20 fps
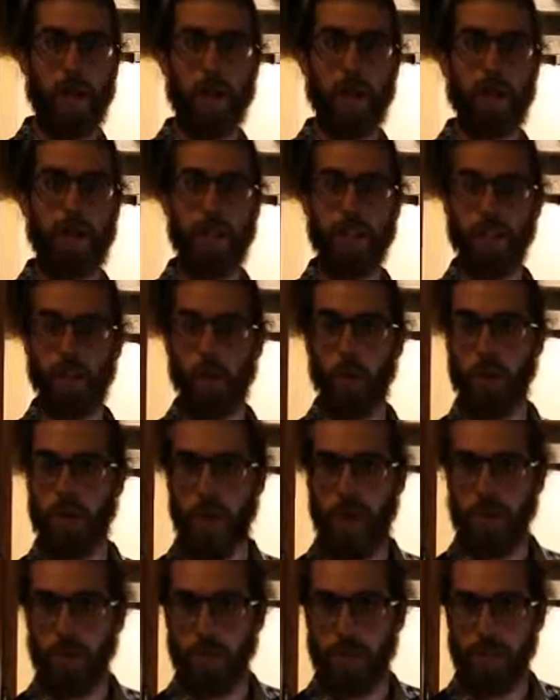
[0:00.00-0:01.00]
That's all we
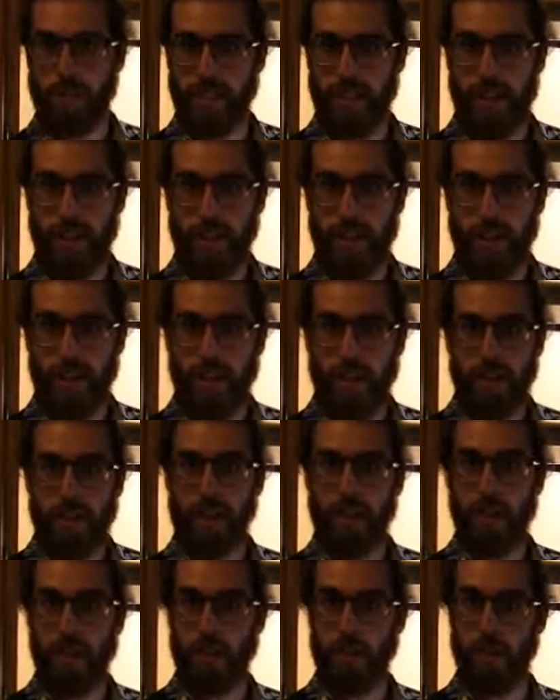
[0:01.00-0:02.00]
have for today.
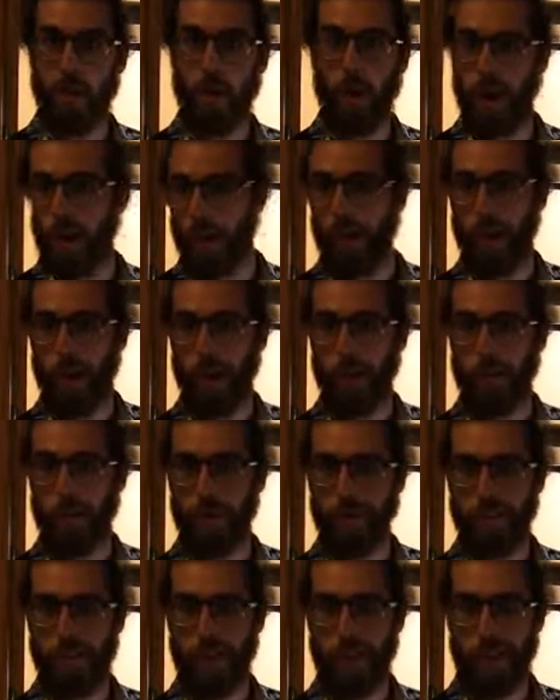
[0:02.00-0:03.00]
So we hope
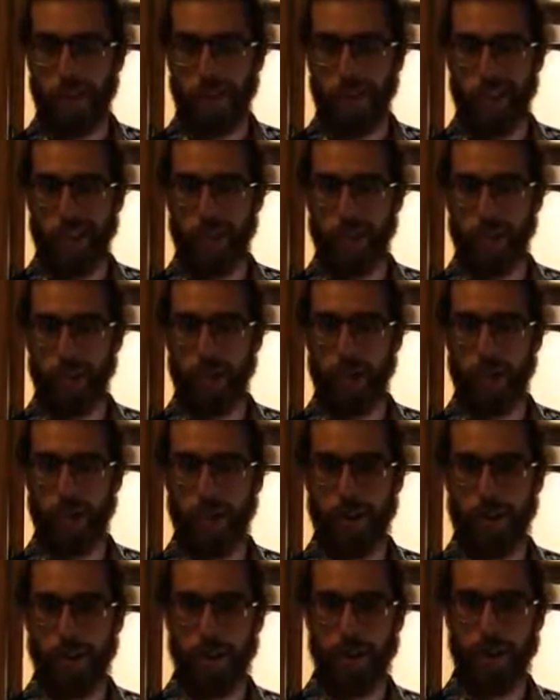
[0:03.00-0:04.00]
you enjoy your
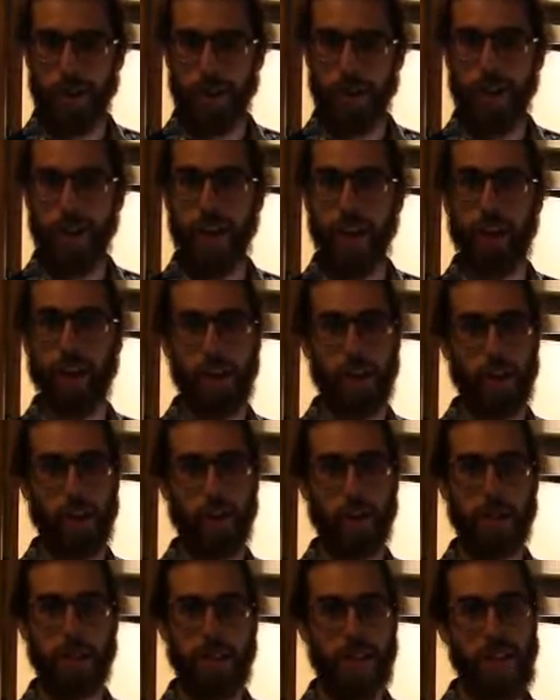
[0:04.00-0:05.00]
garlic and that you're
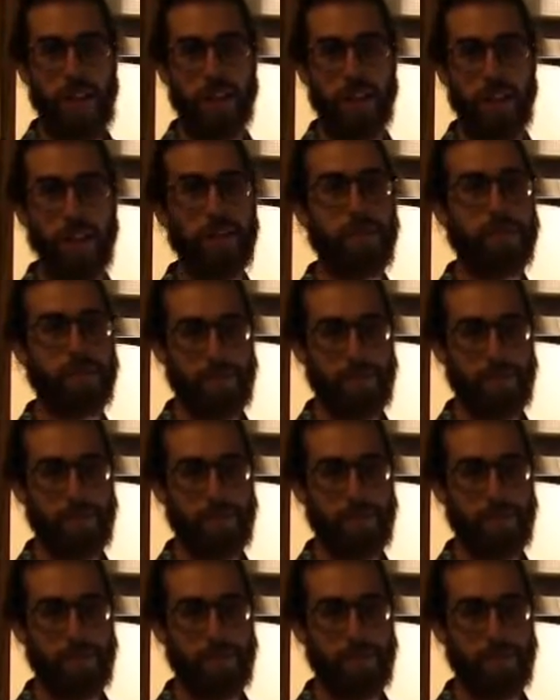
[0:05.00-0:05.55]
always having